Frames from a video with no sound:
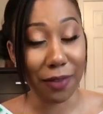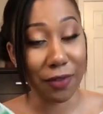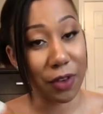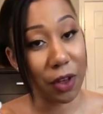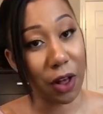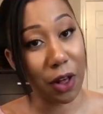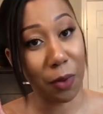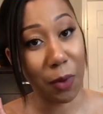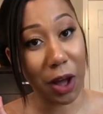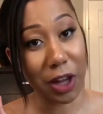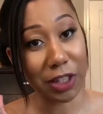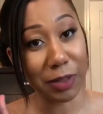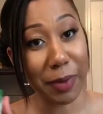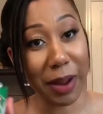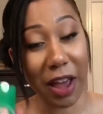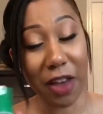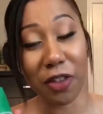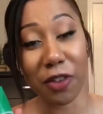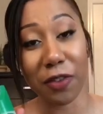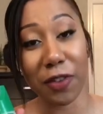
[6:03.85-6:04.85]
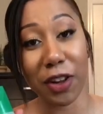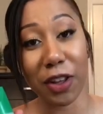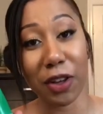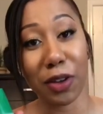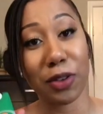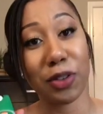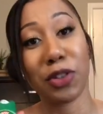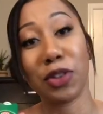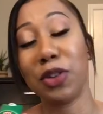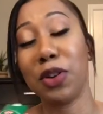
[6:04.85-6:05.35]
If y'all watch my other
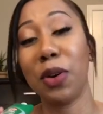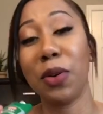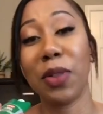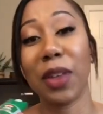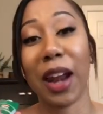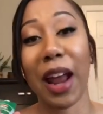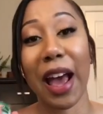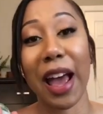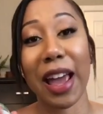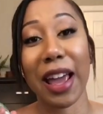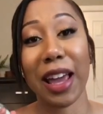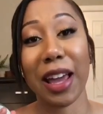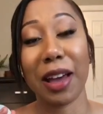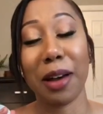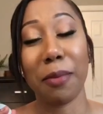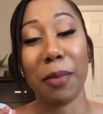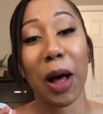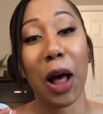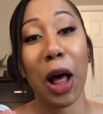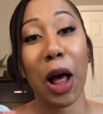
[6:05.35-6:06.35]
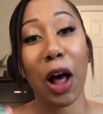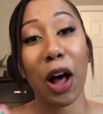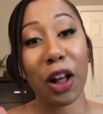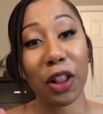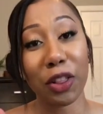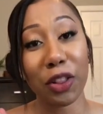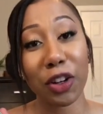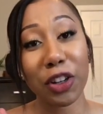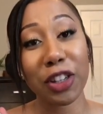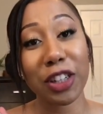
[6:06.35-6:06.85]
videos, you know that I am
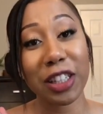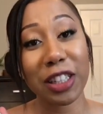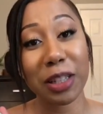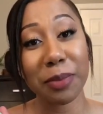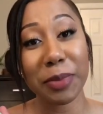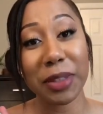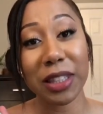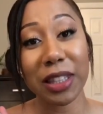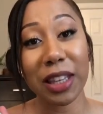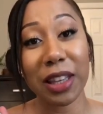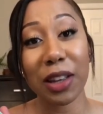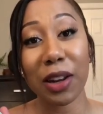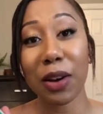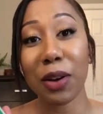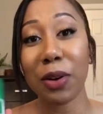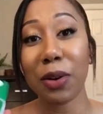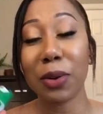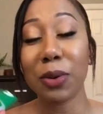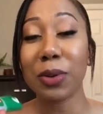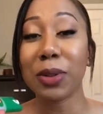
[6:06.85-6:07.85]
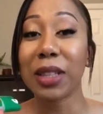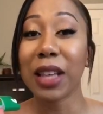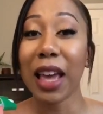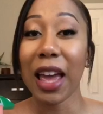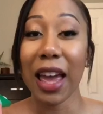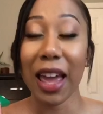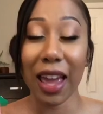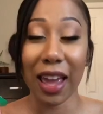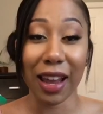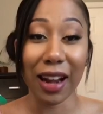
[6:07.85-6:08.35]
allergic to mosquitoes
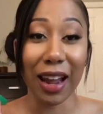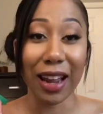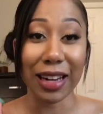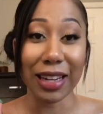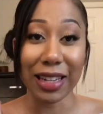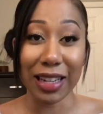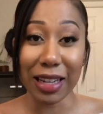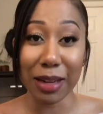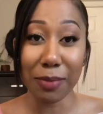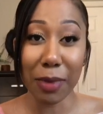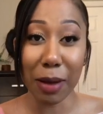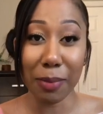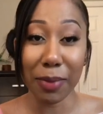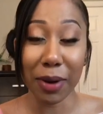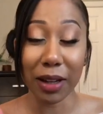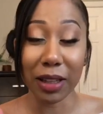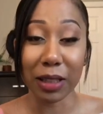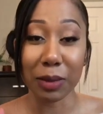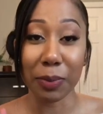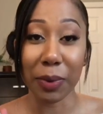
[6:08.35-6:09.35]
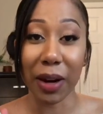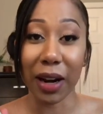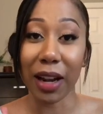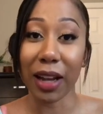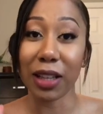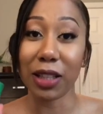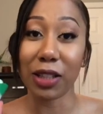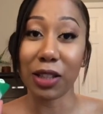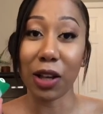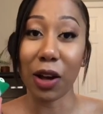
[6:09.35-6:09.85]
and I need my bug
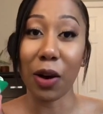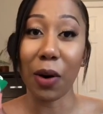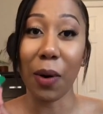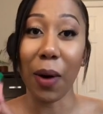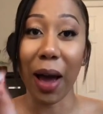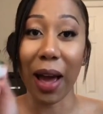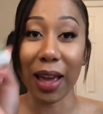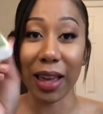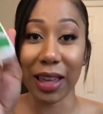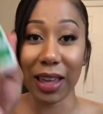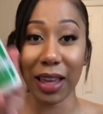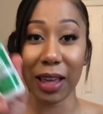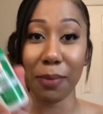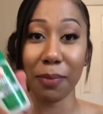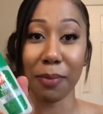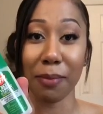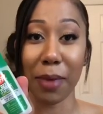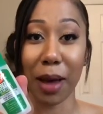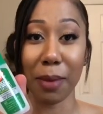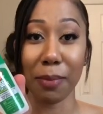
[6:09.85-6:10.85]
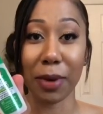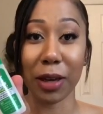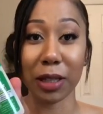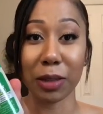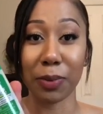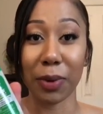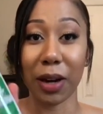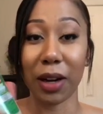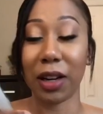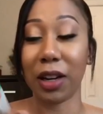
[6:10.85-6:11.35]
spray, so I keep my bug
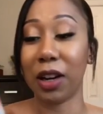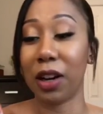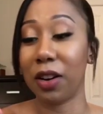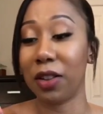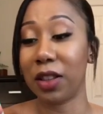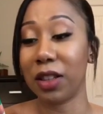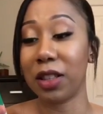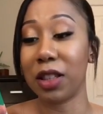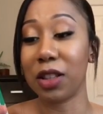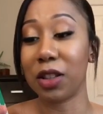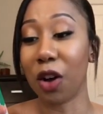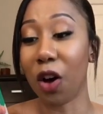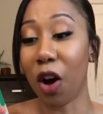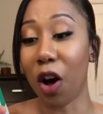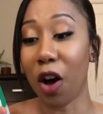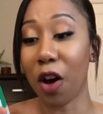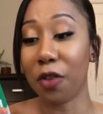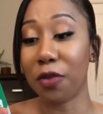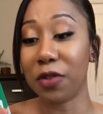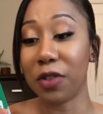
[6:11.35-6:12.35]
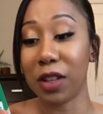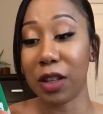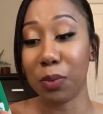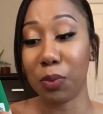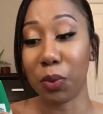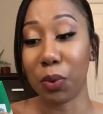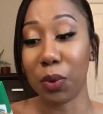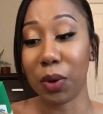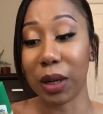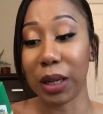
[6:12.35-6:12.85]
spray in here. This is off
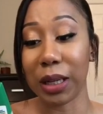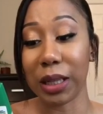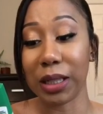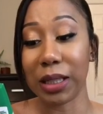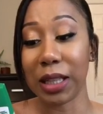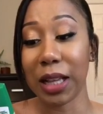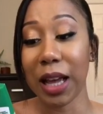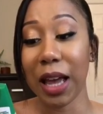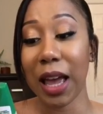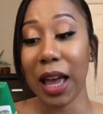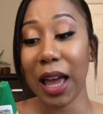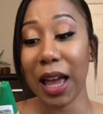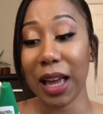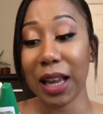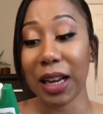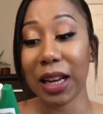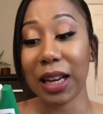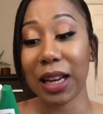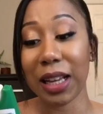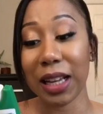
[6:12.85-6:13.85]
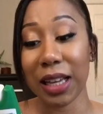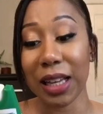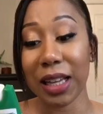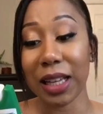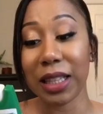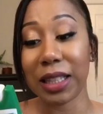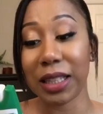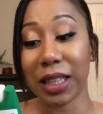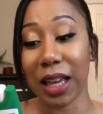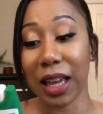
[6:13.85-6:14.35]
Deep Woods and it
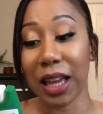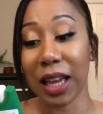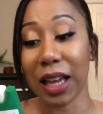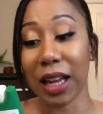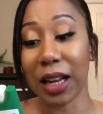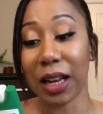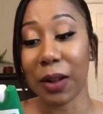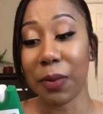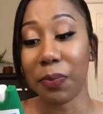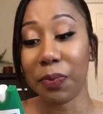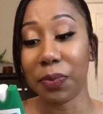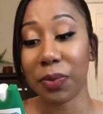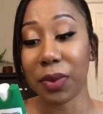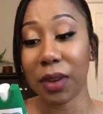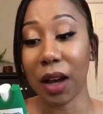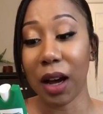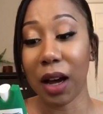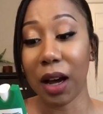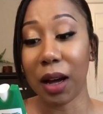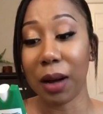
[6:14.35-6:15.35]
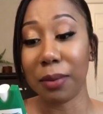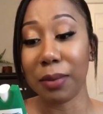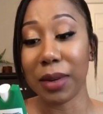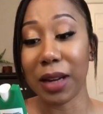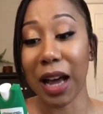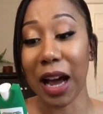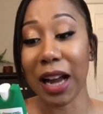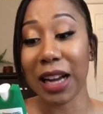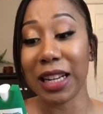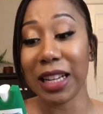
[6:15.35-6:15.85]
is in
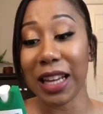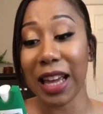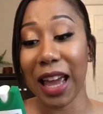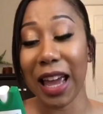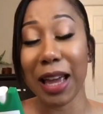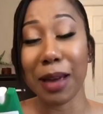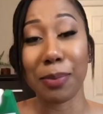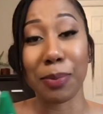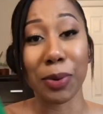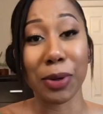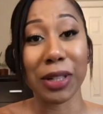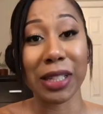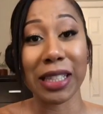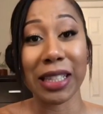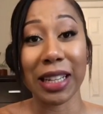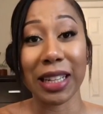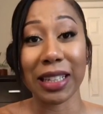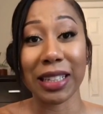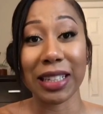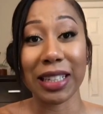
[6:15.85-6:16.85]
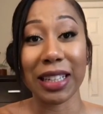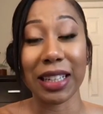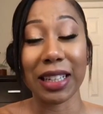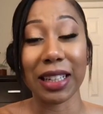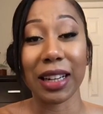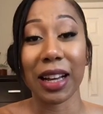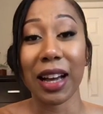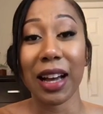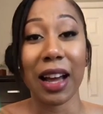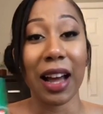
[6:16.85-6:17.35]
98%
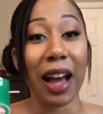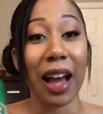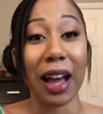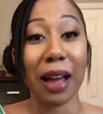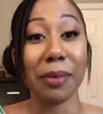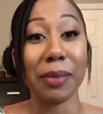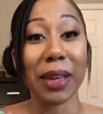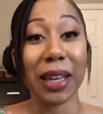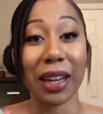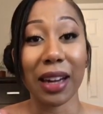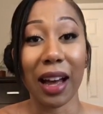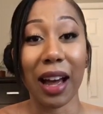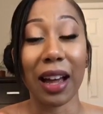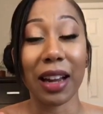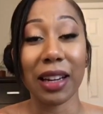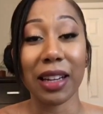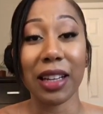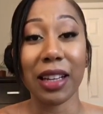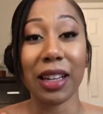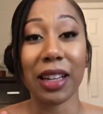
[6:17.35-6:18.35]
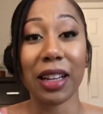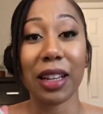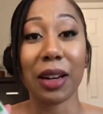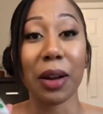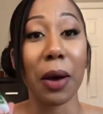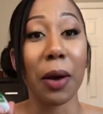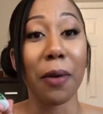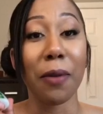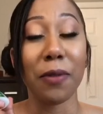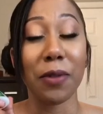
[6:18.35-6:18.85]
DEET. I mean, I need it
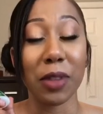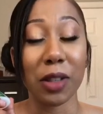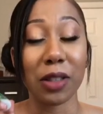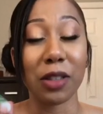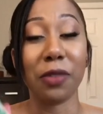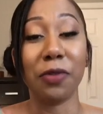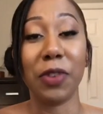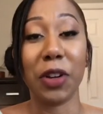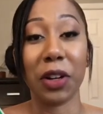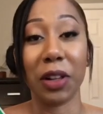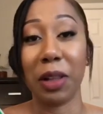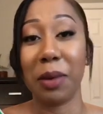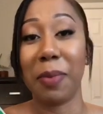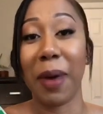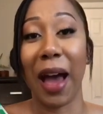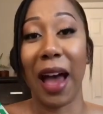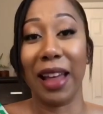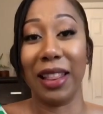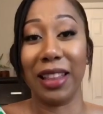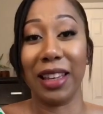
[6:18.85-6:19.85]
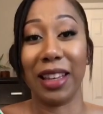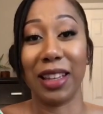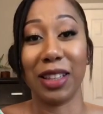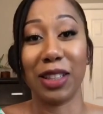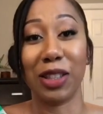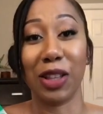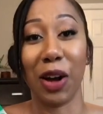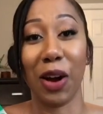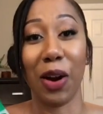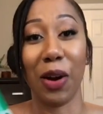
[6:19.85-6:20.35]
severely badly,
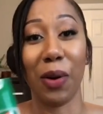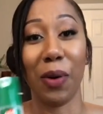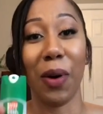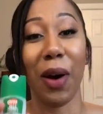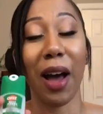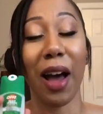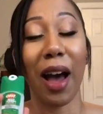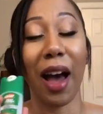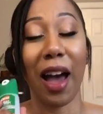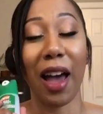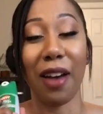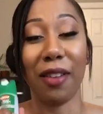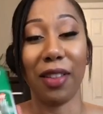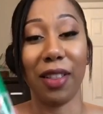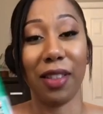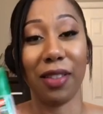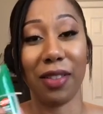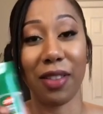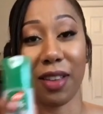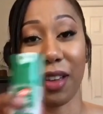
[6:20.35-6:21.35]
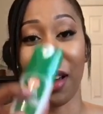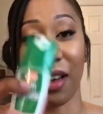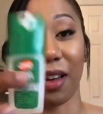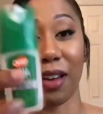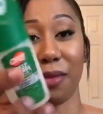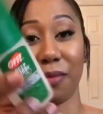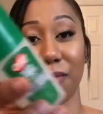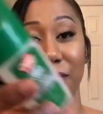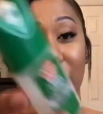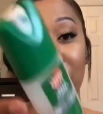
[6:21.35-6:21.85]
so I have
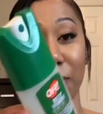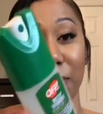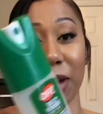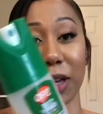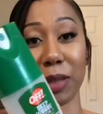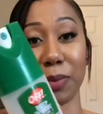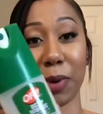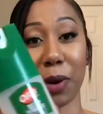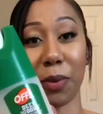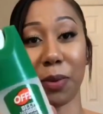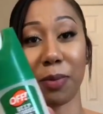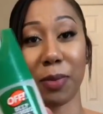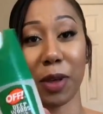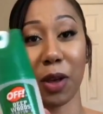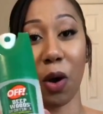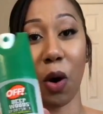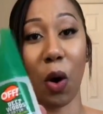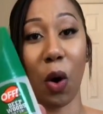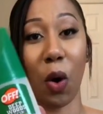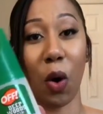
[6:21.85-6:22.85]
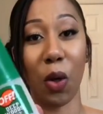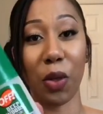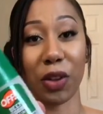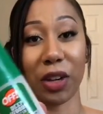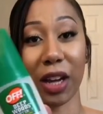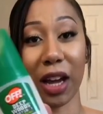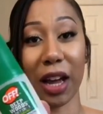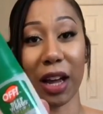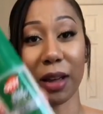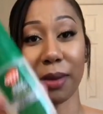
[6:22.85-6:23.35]
my bug spray with me all the
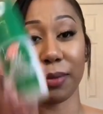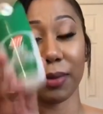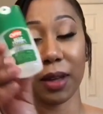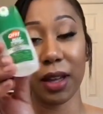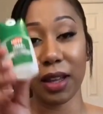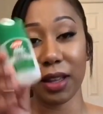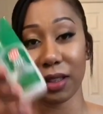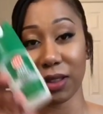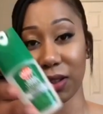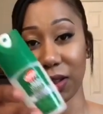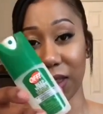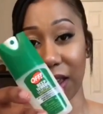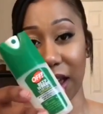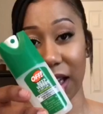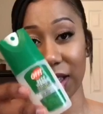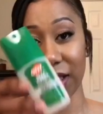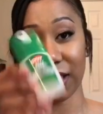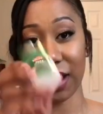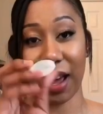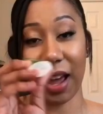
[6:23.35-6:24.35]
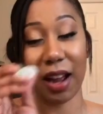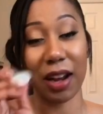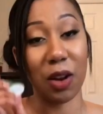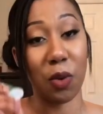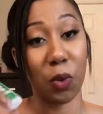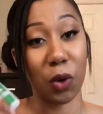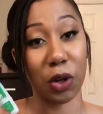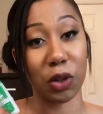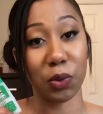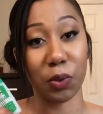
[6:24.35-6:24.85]
time. So that's that, and it
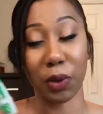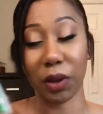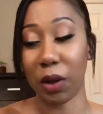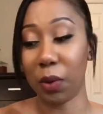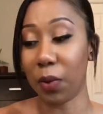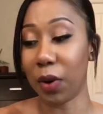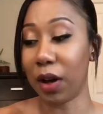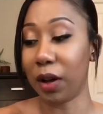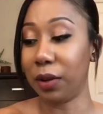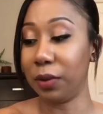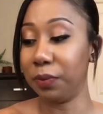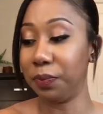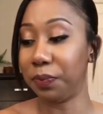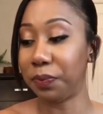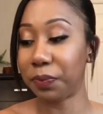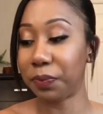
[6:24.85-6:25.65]
works really well.